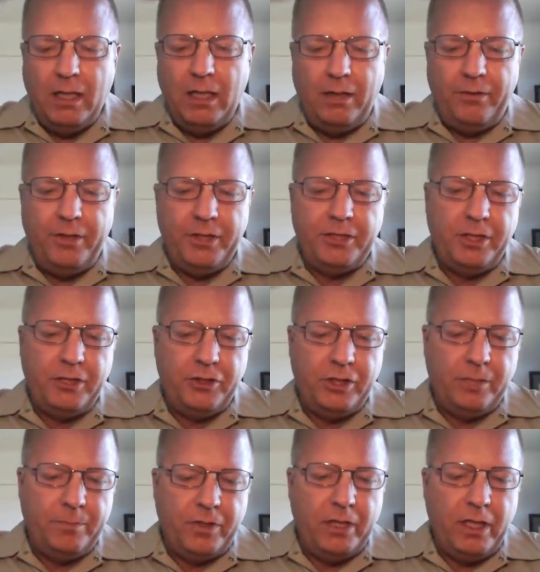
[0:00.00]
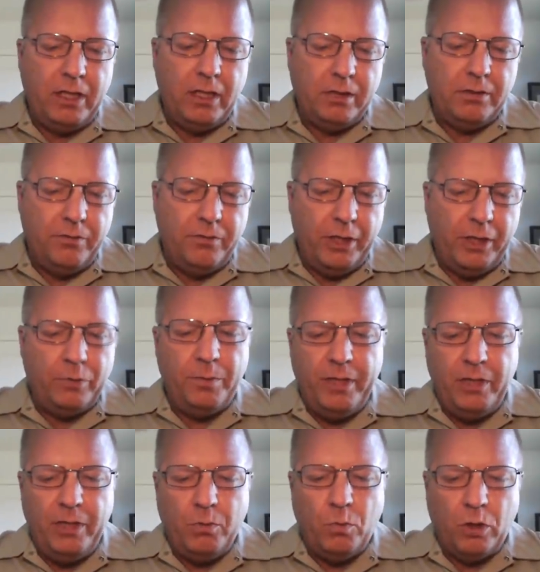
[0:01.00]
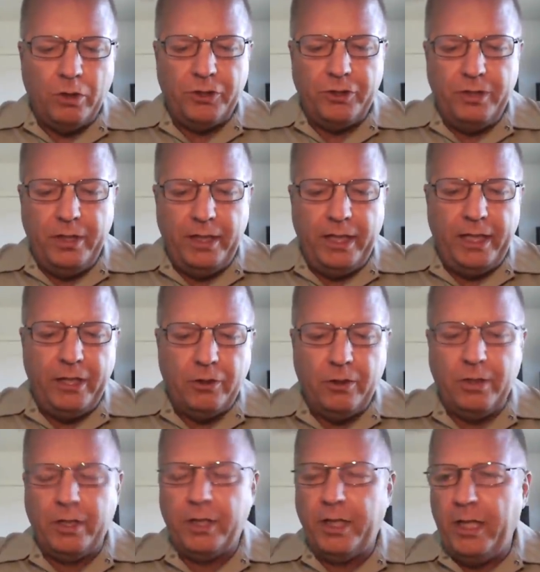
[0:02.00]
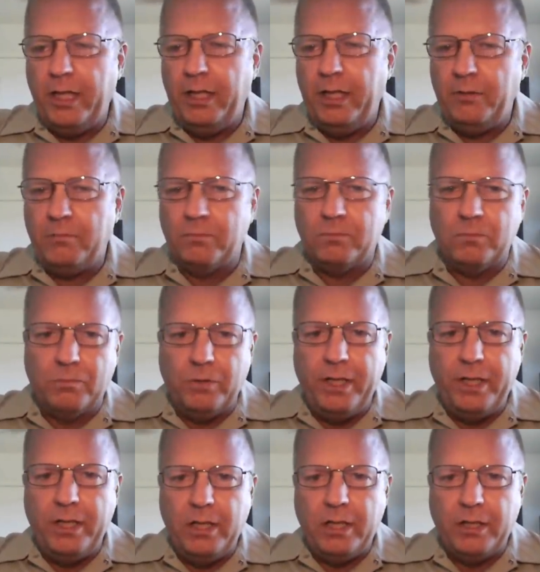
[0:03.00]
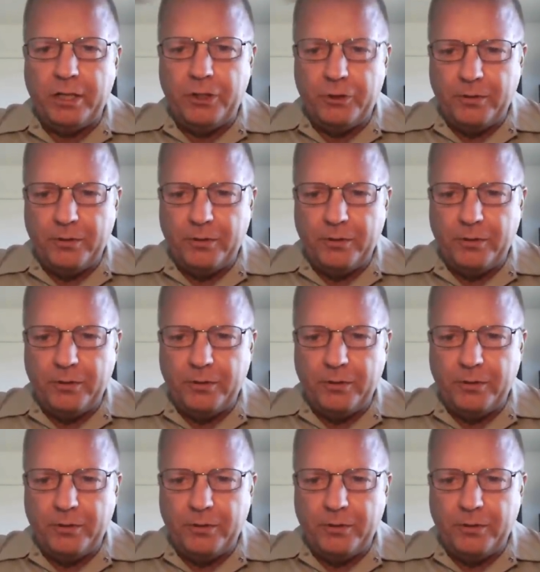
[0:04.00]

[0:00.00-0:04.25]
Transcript: Uh, this is something that would be worse than a hurricane Rita,